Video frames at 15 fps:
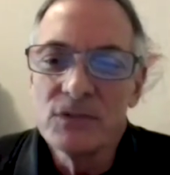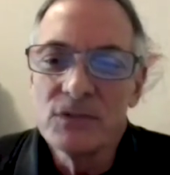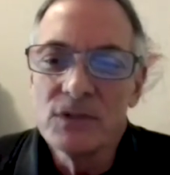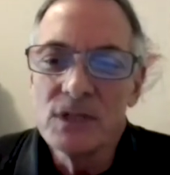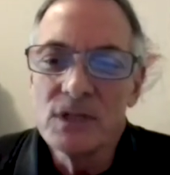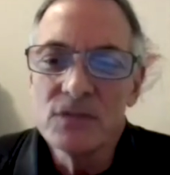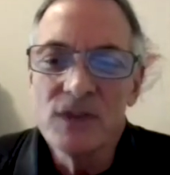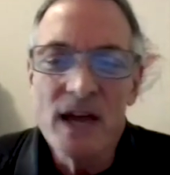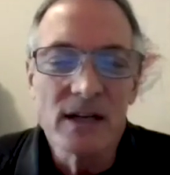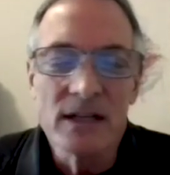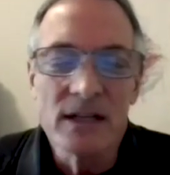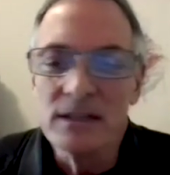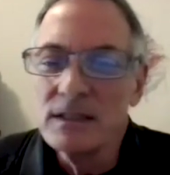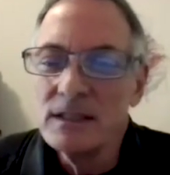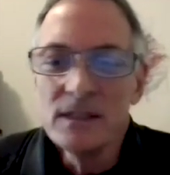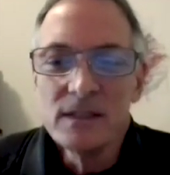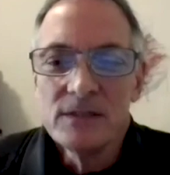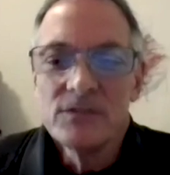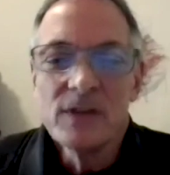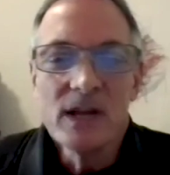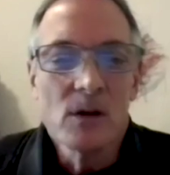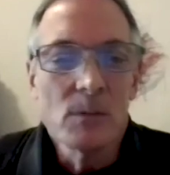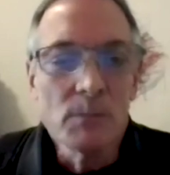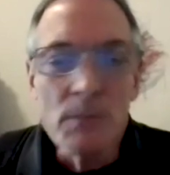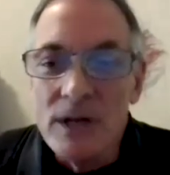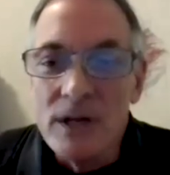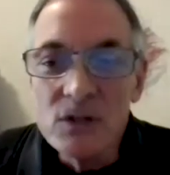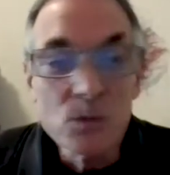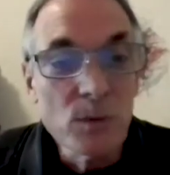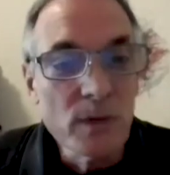for these final
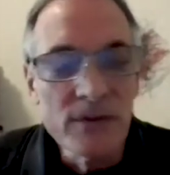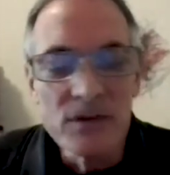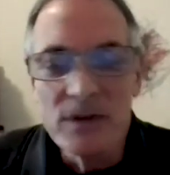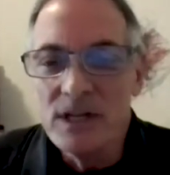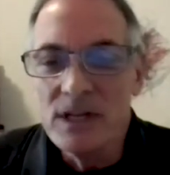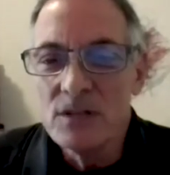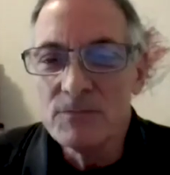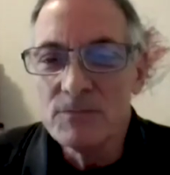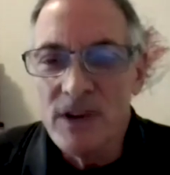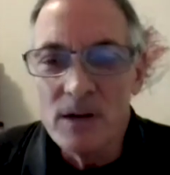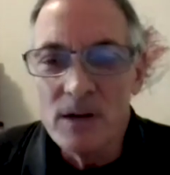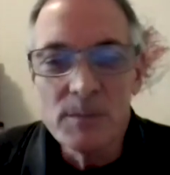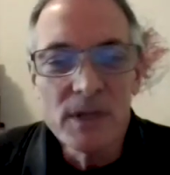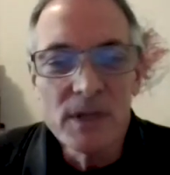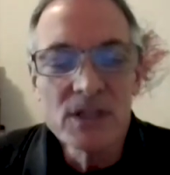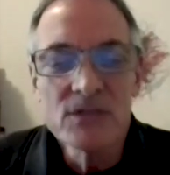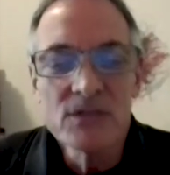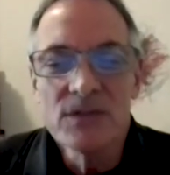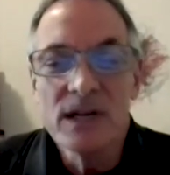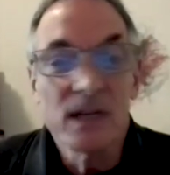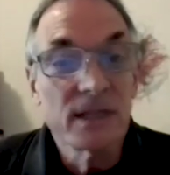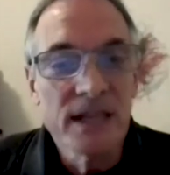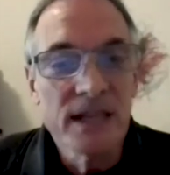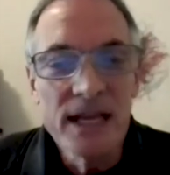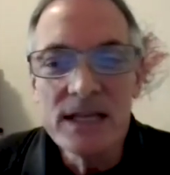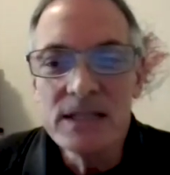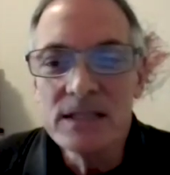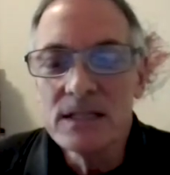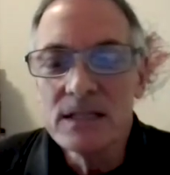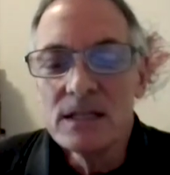months, whatever it is, and final months, final
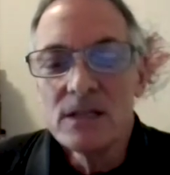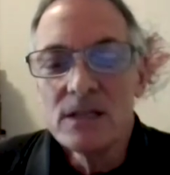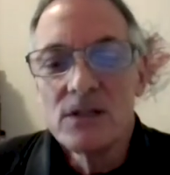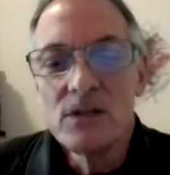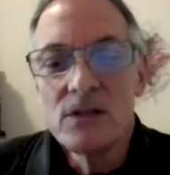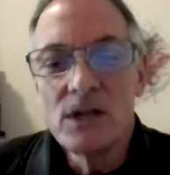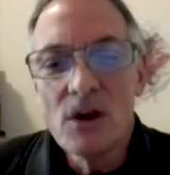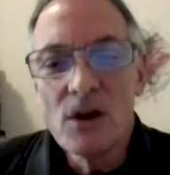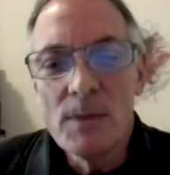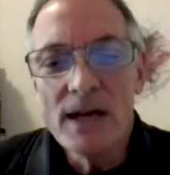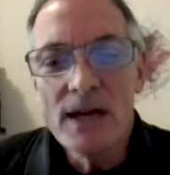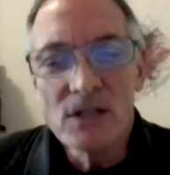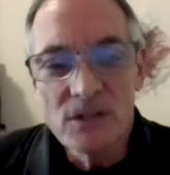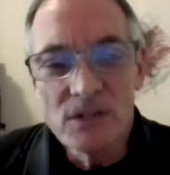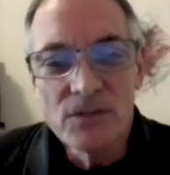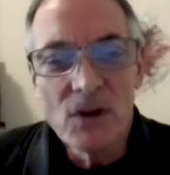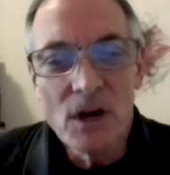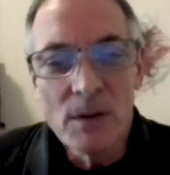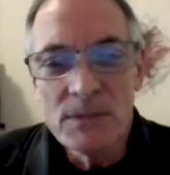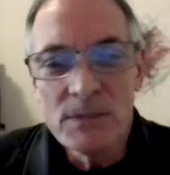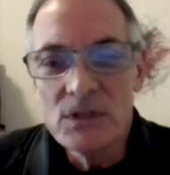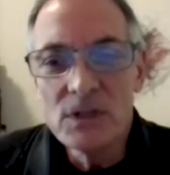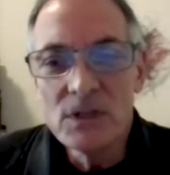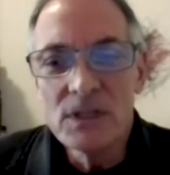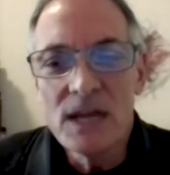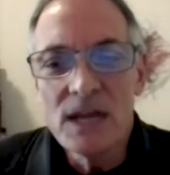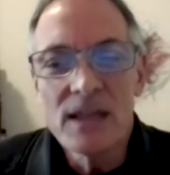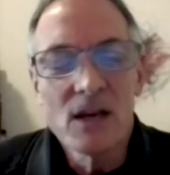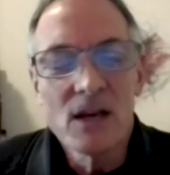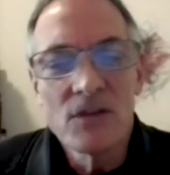days. You could go back to the farm and you could
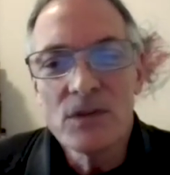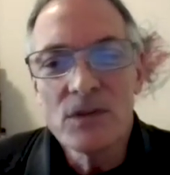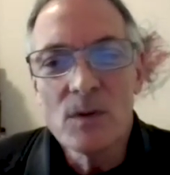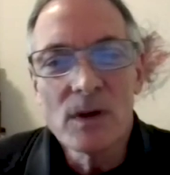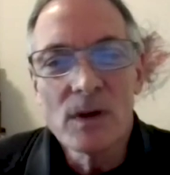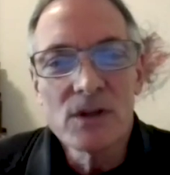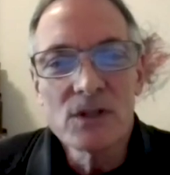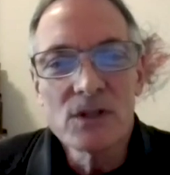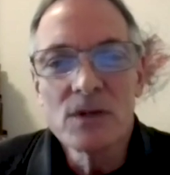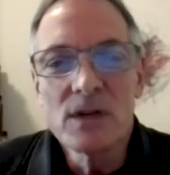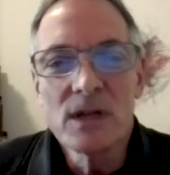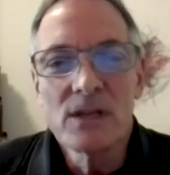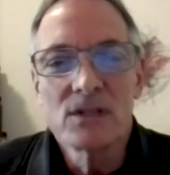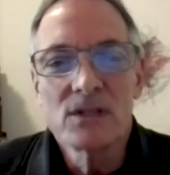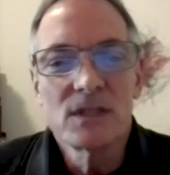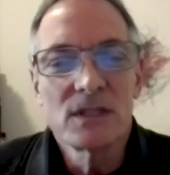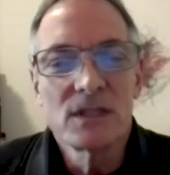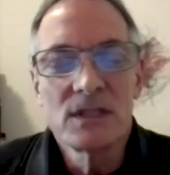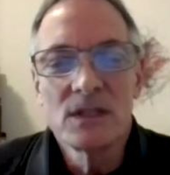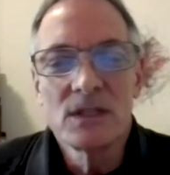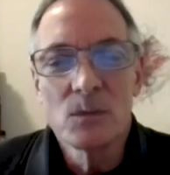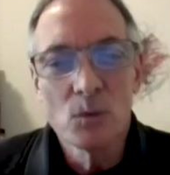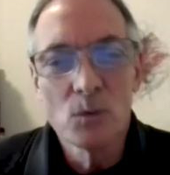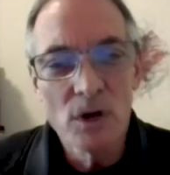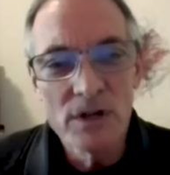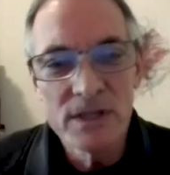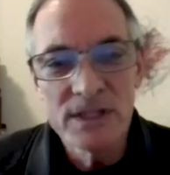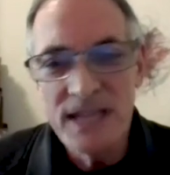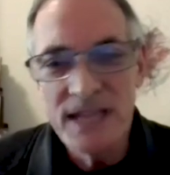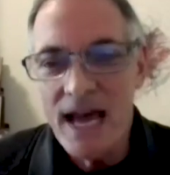die there if you wanted to. And the
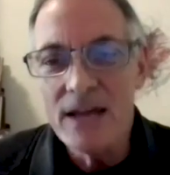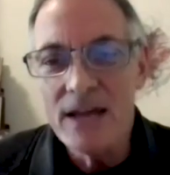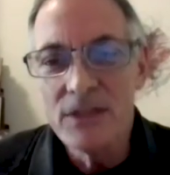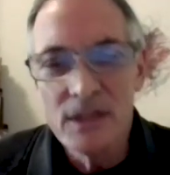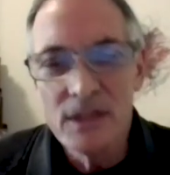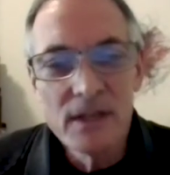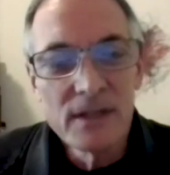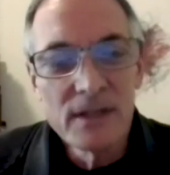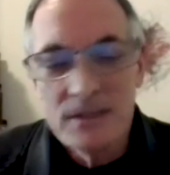word death